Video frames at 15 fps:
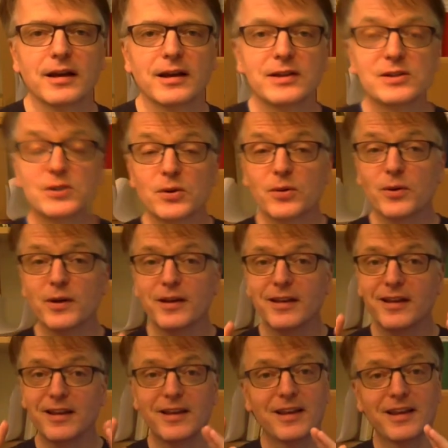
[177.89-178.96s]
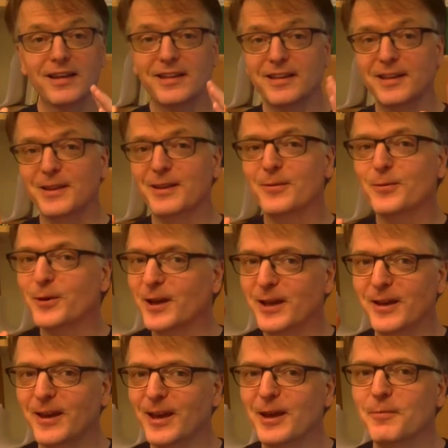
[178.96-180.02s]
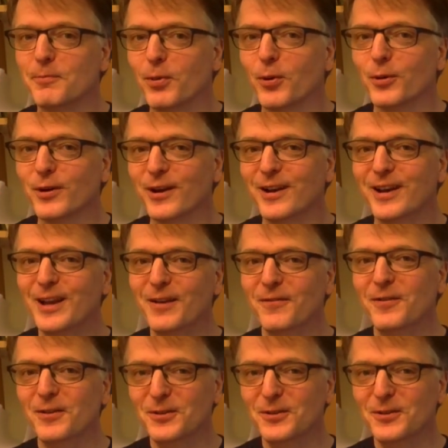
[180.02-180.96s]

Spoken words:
So important, if you